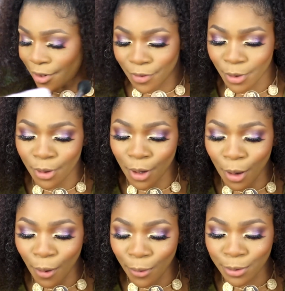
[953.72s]
for the
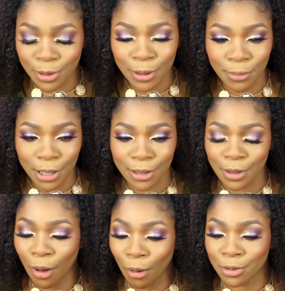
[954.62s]
ultimate
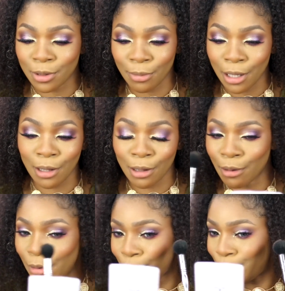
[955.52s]
glow.